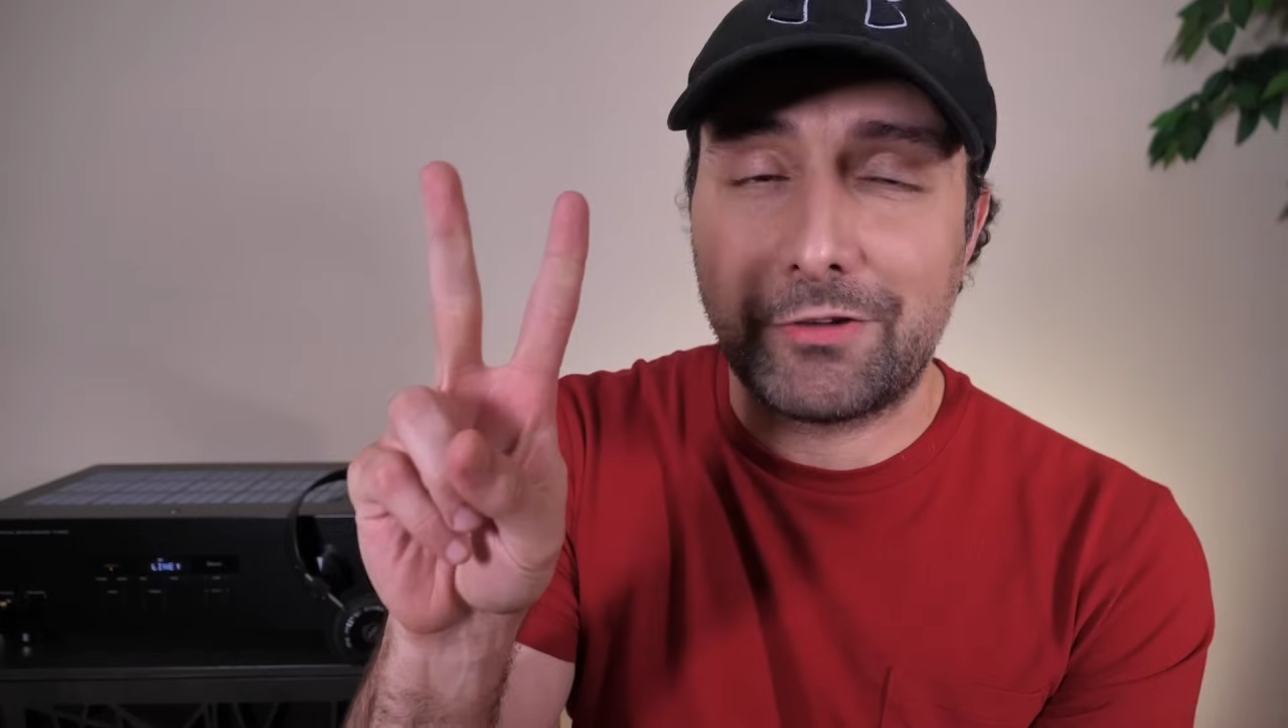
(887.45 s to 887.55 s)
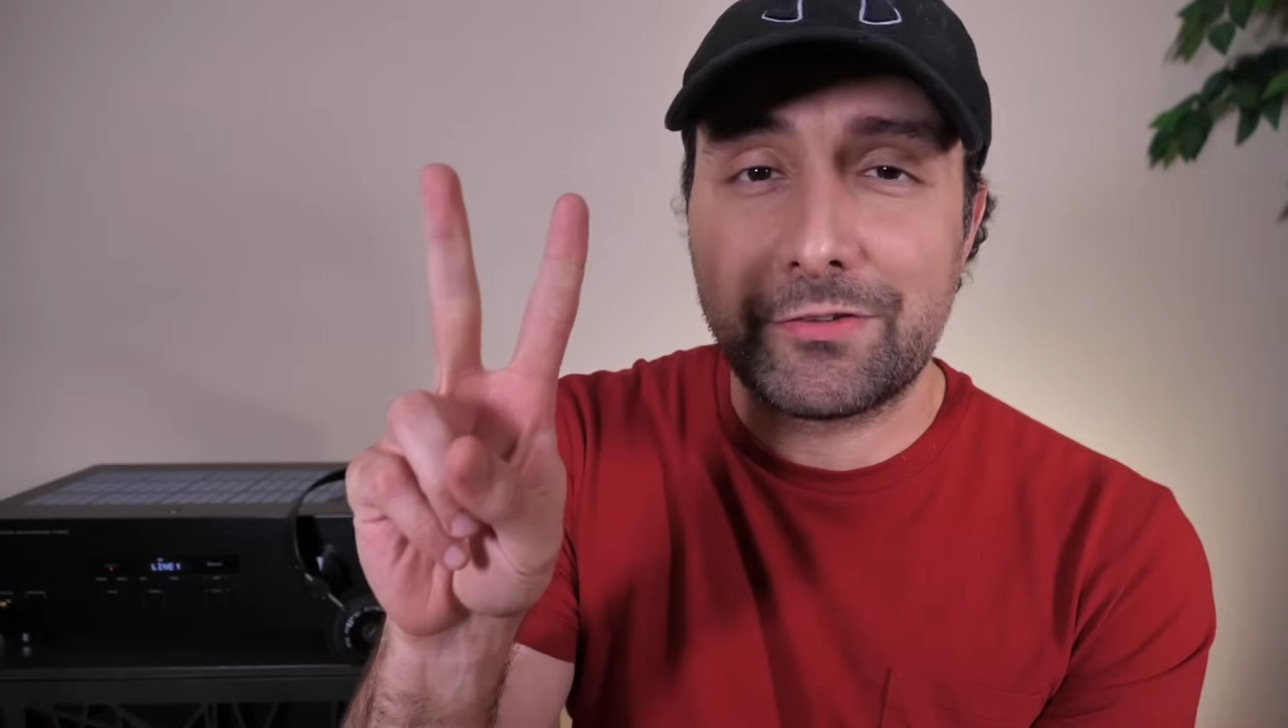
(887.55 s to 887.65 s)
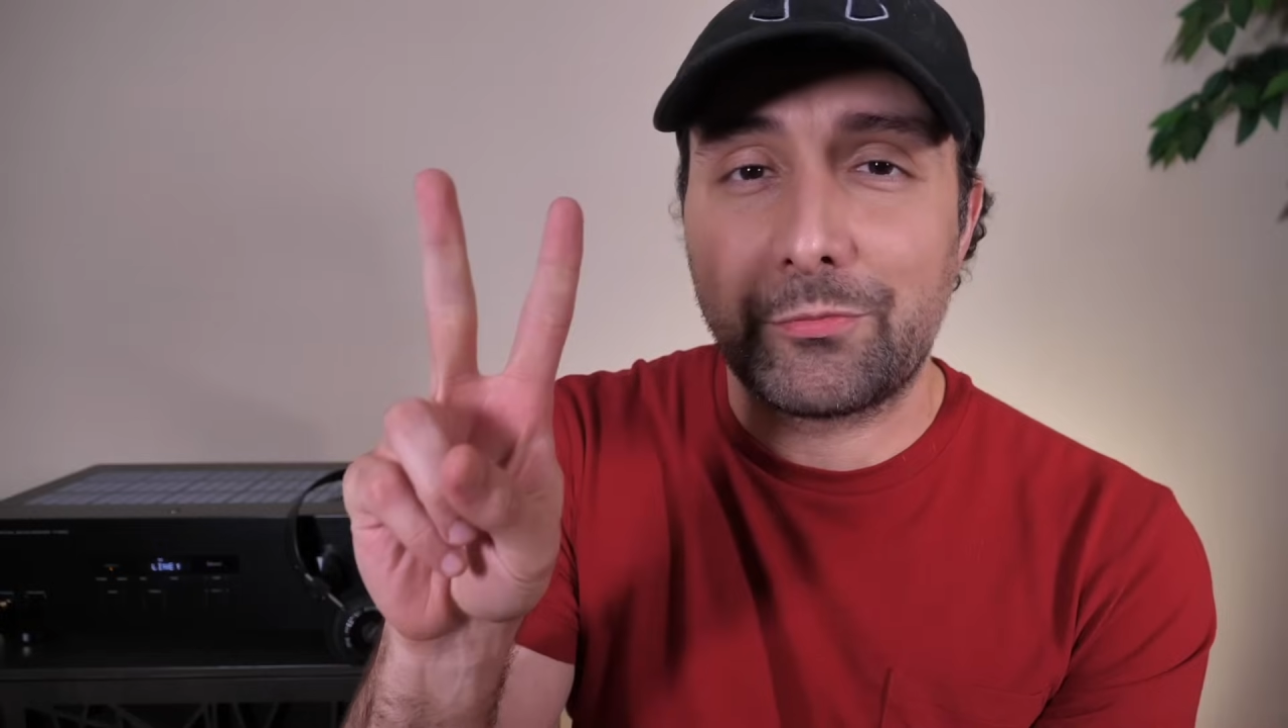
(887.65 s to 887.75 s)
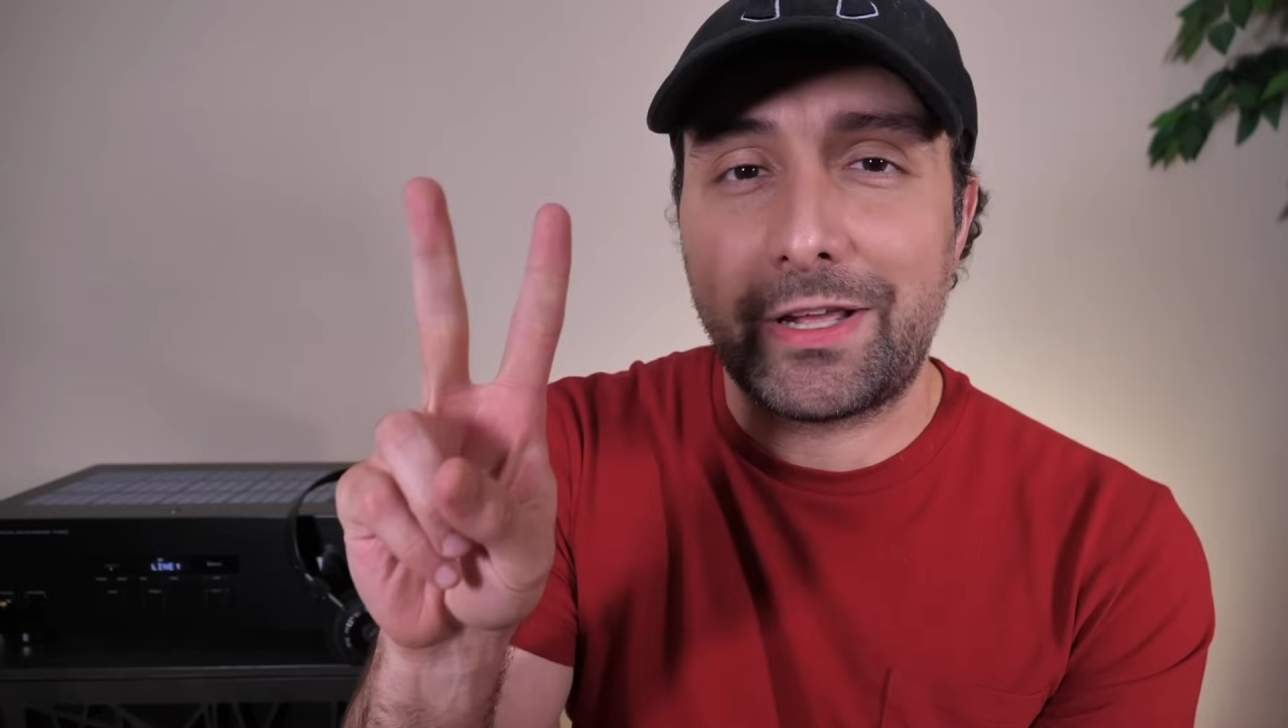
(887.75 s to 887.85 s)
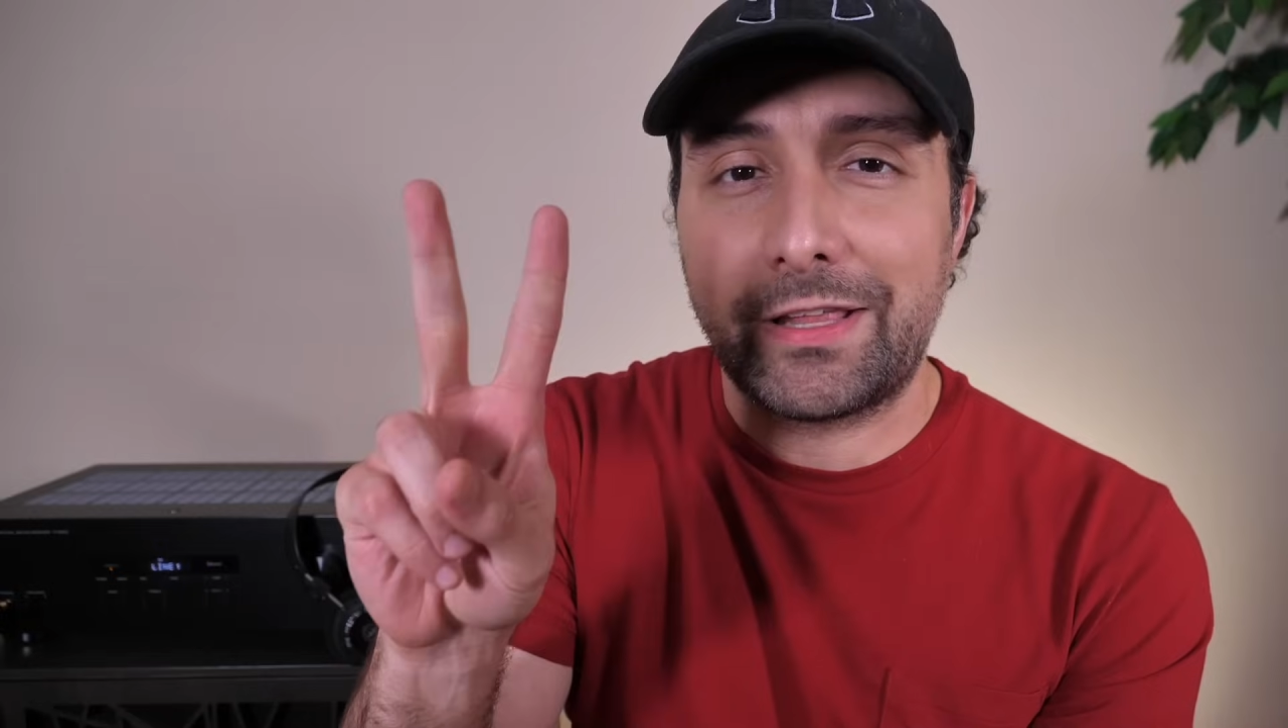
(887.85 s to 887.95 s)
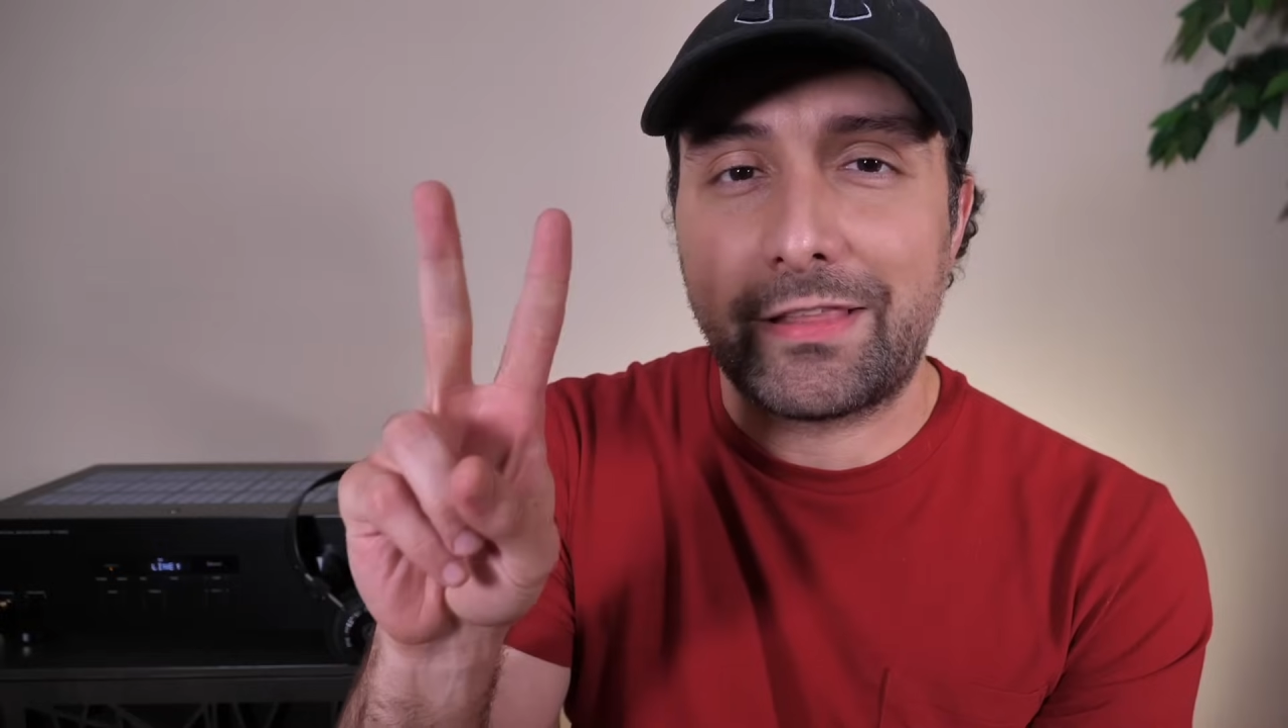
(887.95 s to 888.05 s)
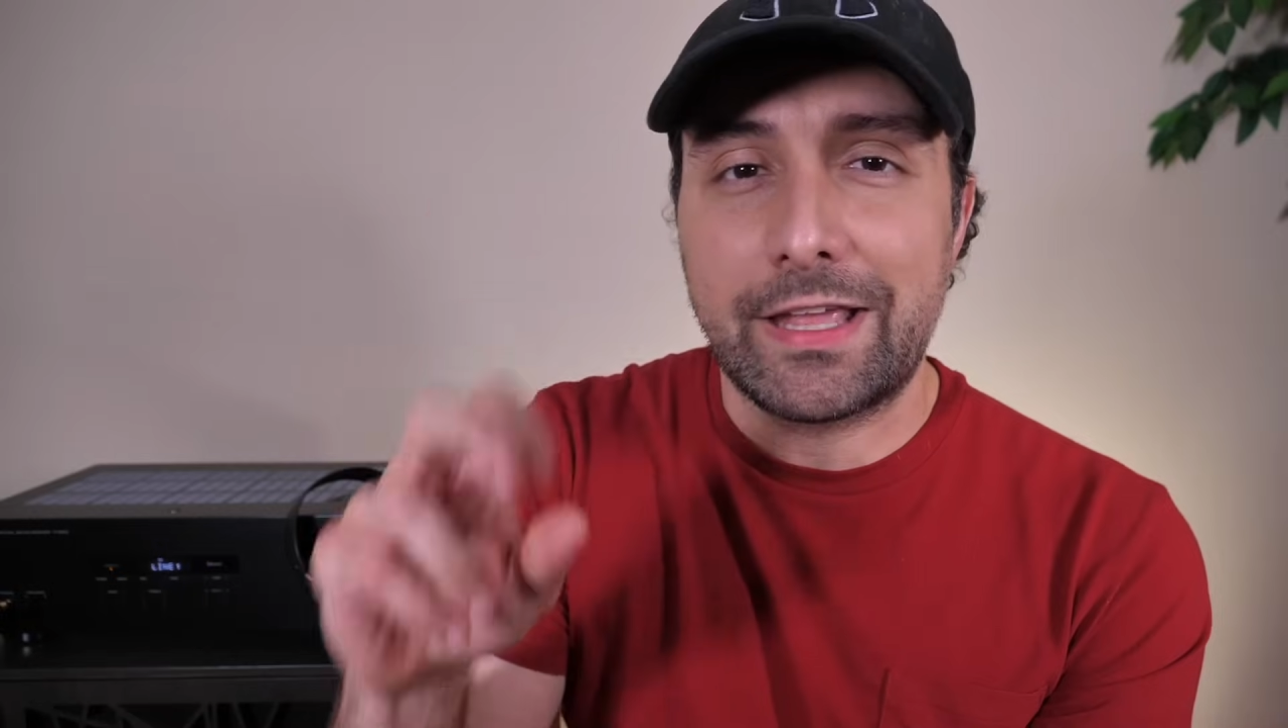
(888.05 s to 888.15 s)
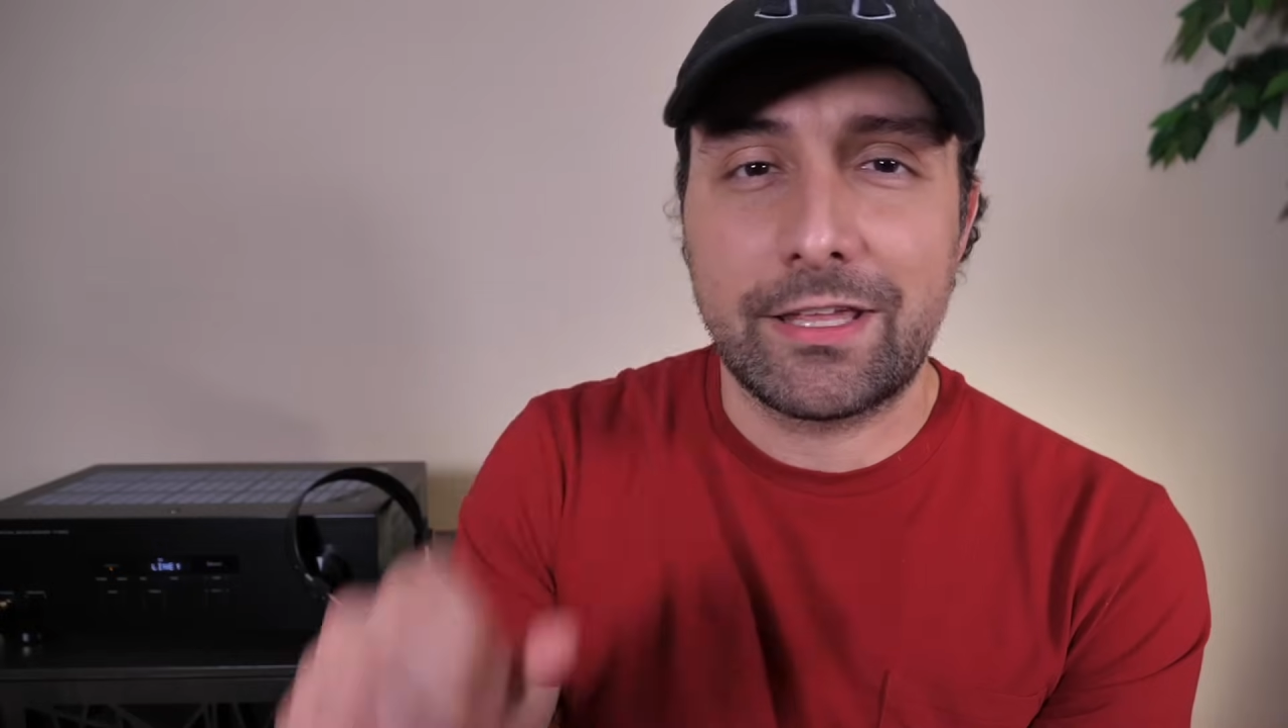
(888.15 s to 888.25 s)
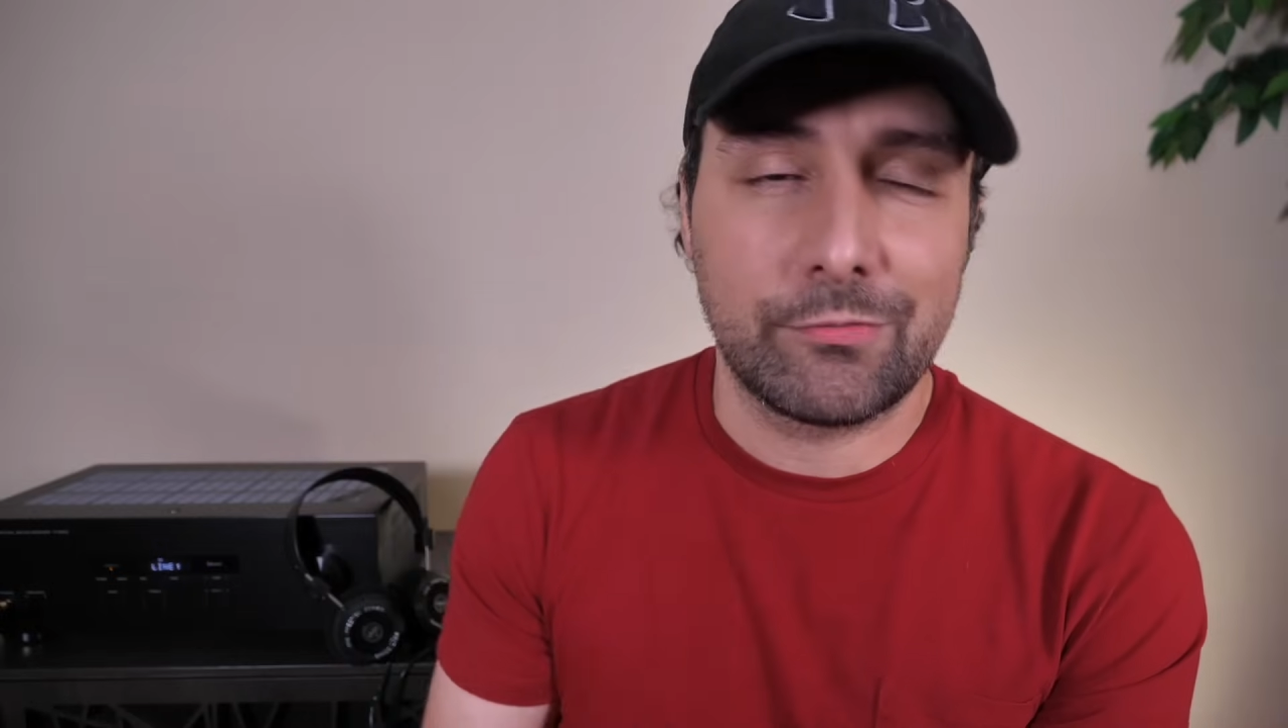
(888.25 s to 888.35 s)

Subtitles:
reason why I like